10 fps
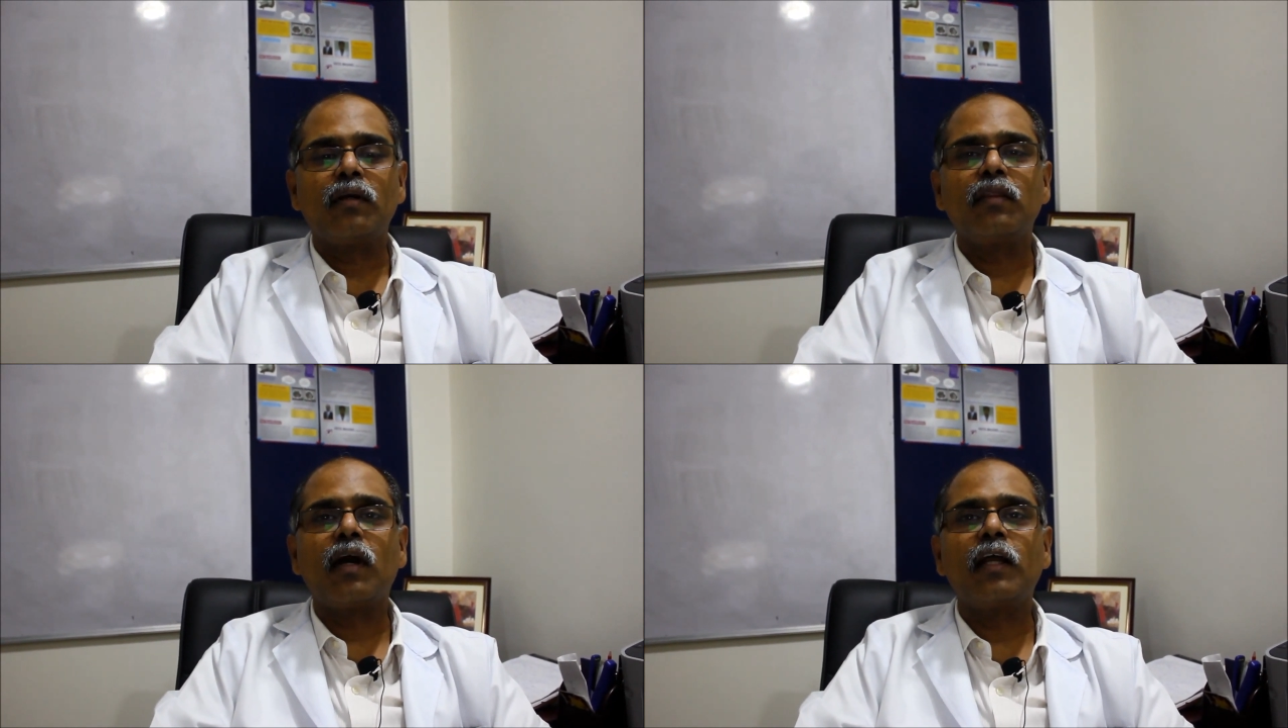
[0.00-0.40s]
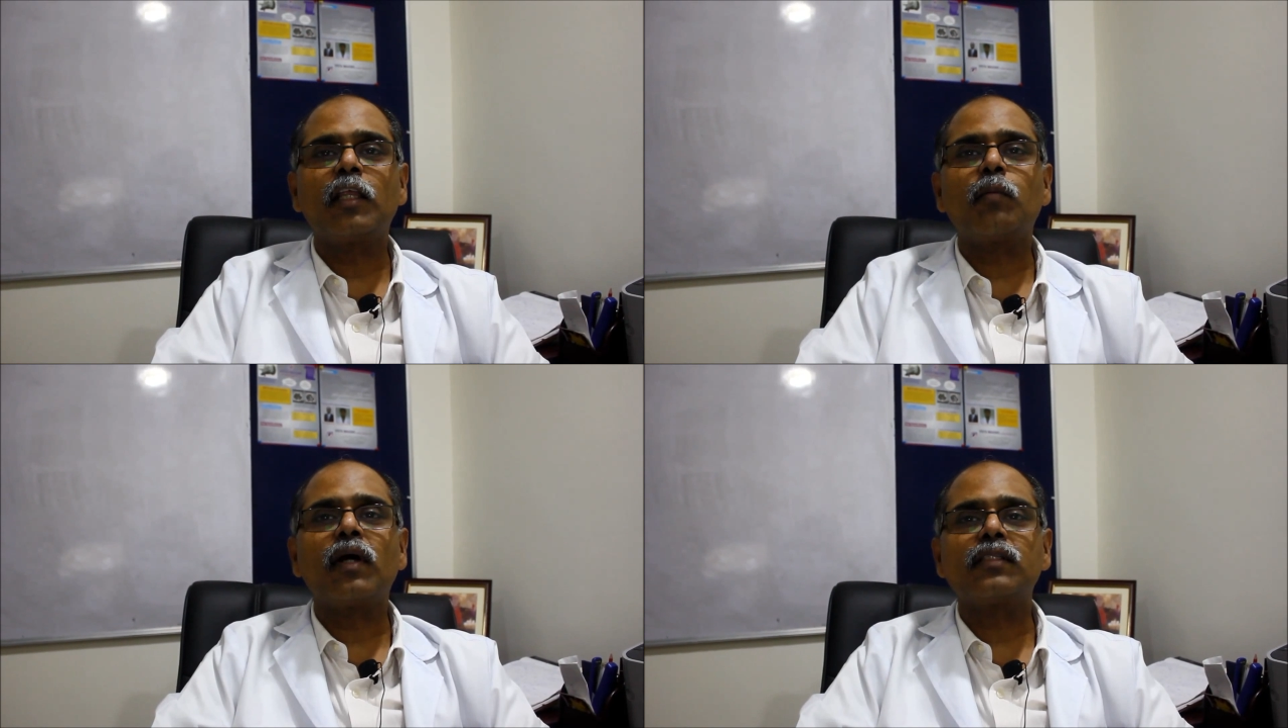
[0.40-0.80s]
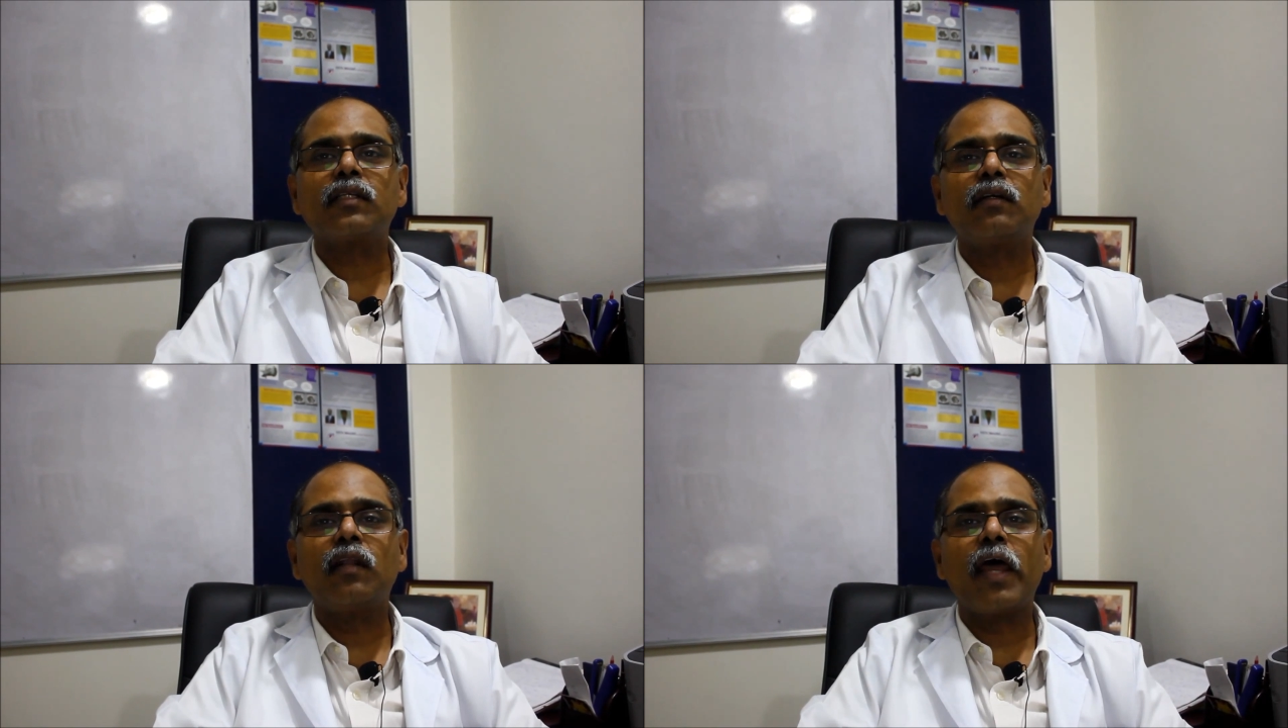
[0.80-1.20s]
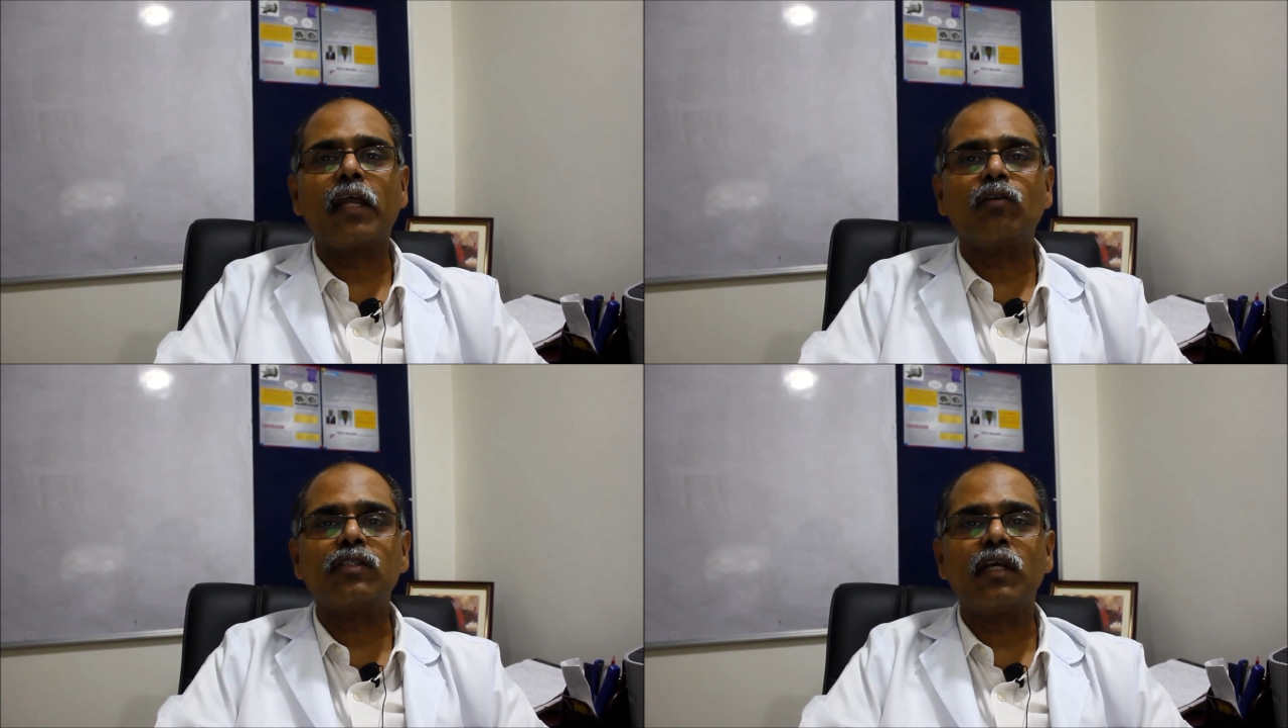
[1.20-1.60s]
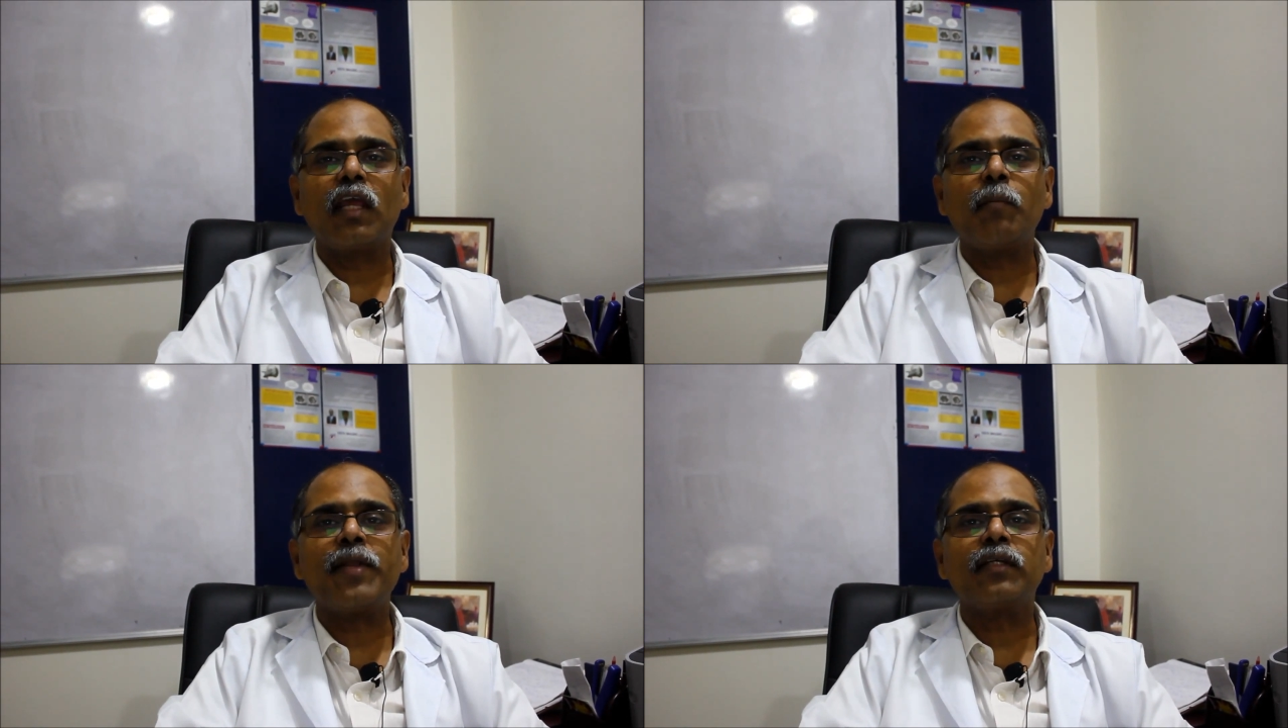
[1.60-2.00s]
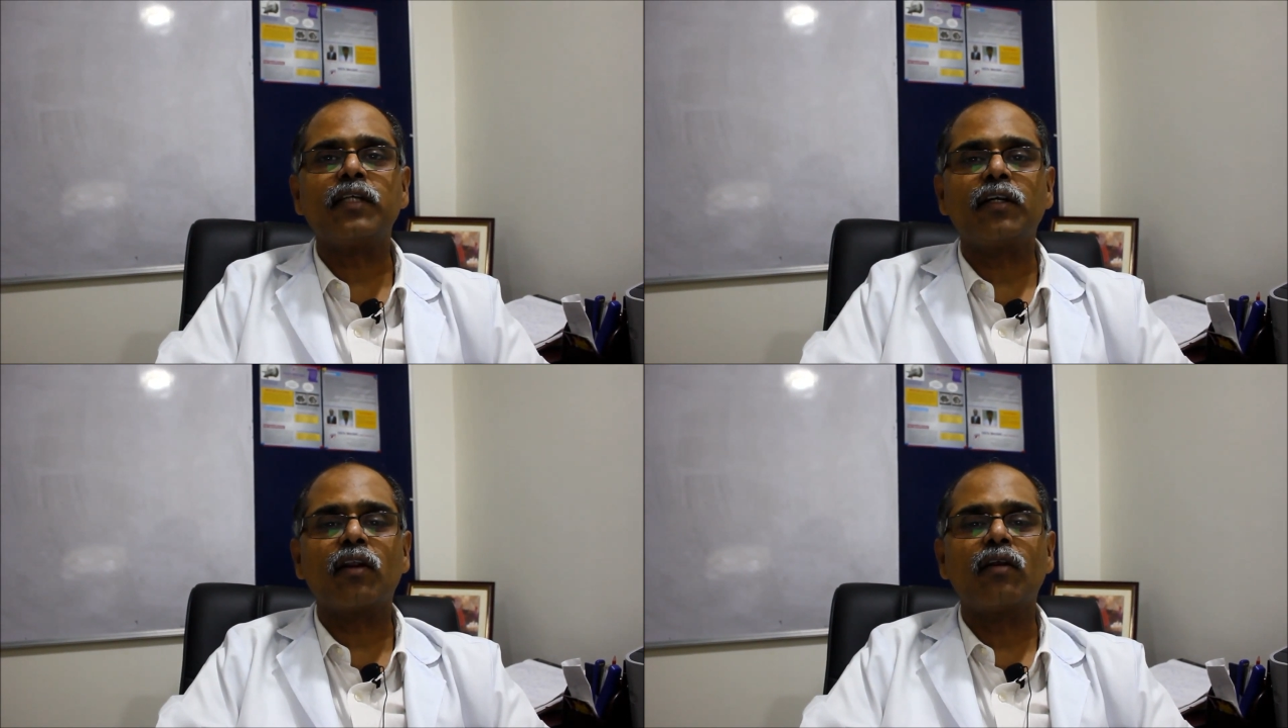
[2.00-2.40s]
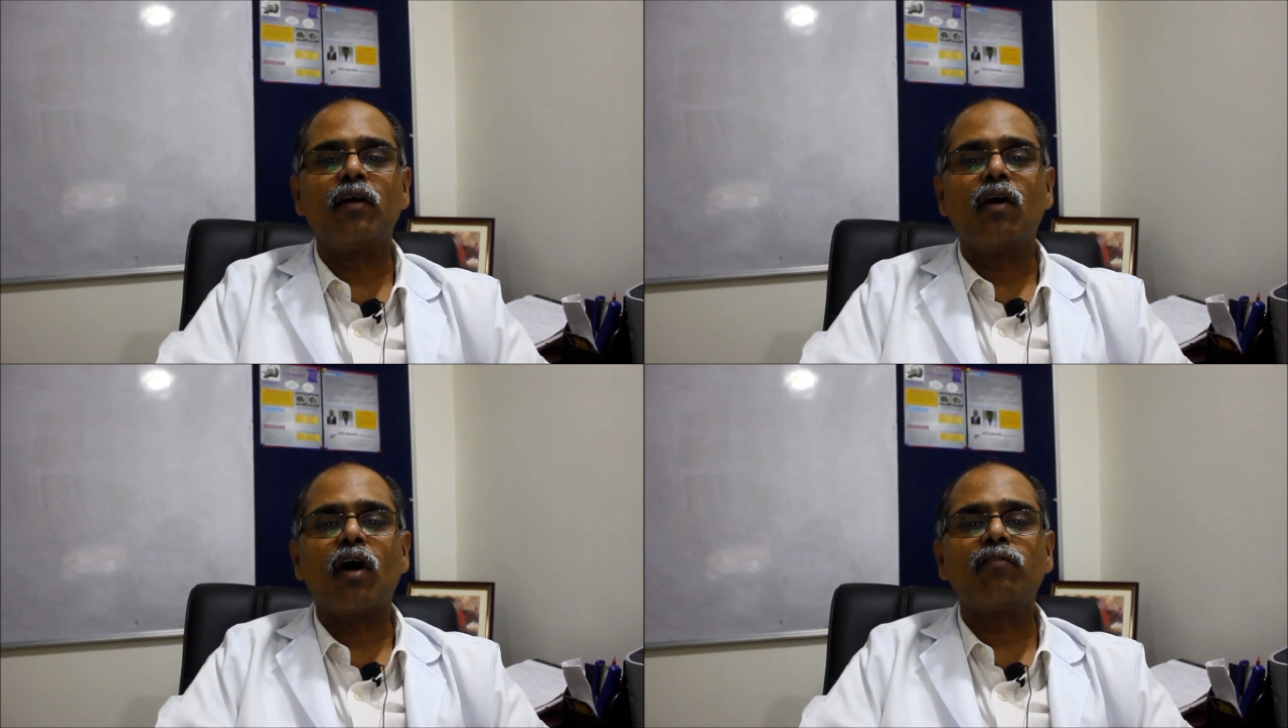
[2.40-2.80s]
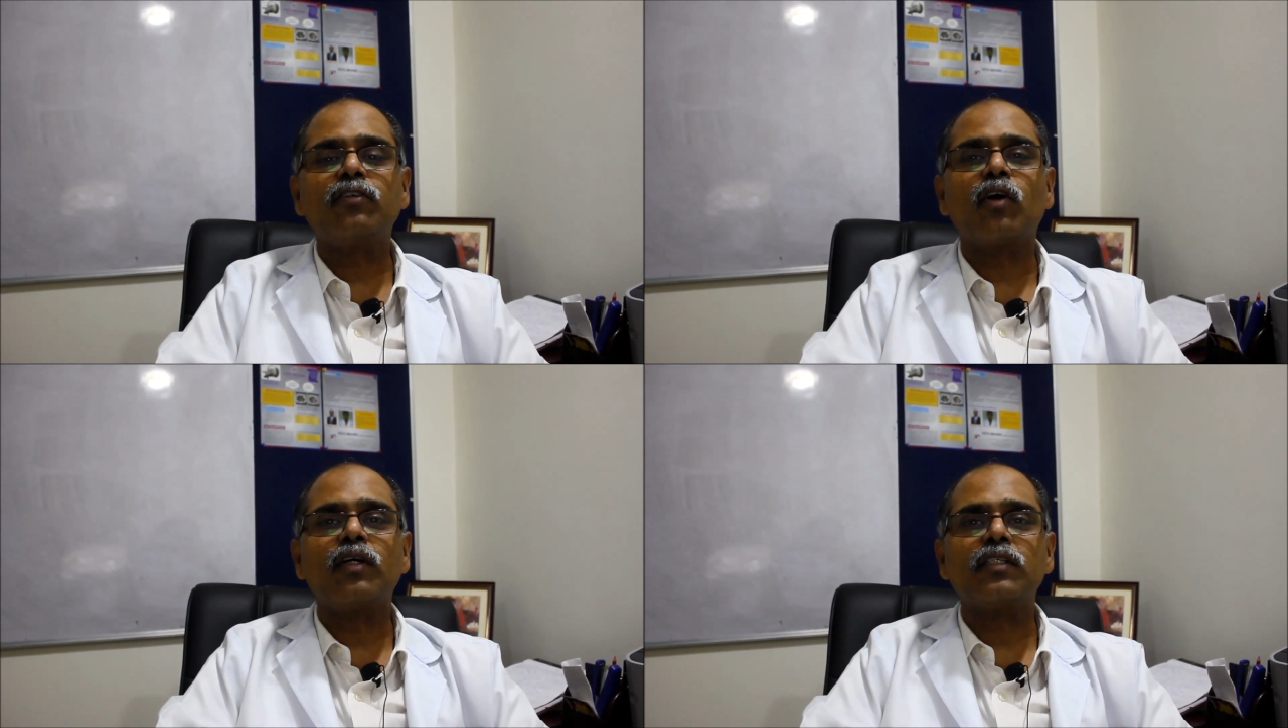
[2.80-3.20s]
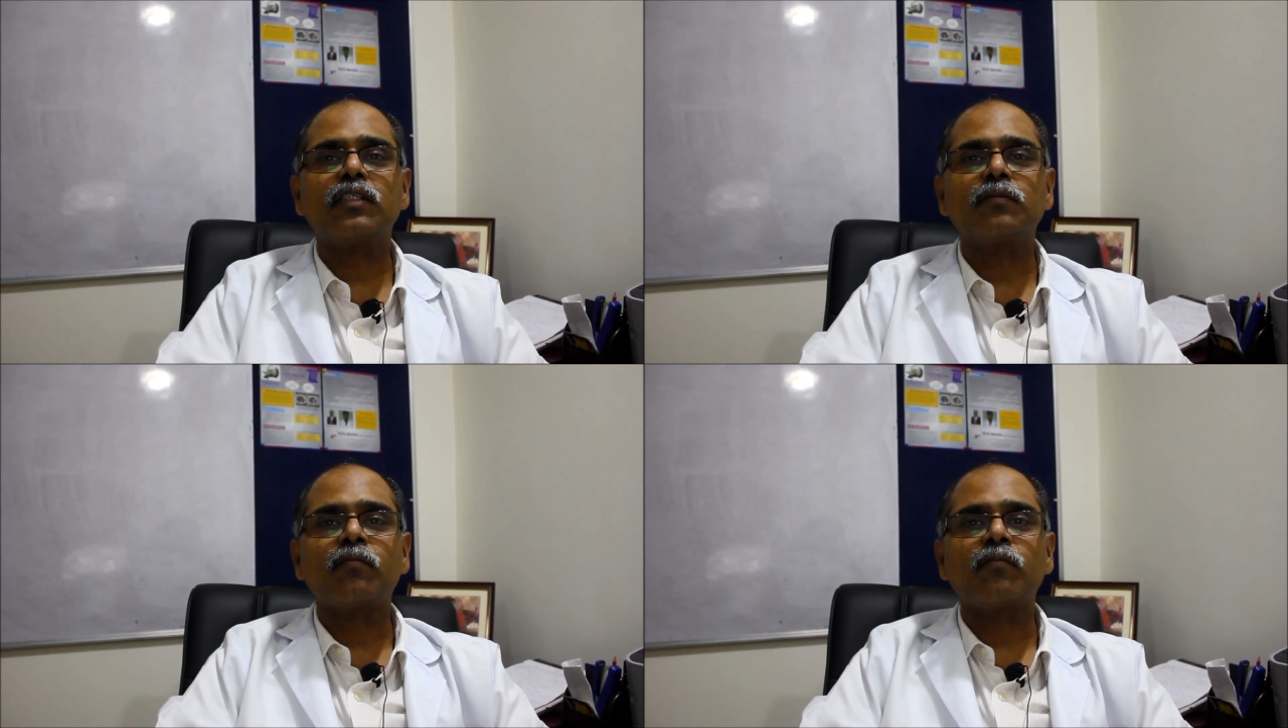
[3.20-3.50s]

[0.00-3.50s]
the Hyderabad's diagnostic imaging center of choice.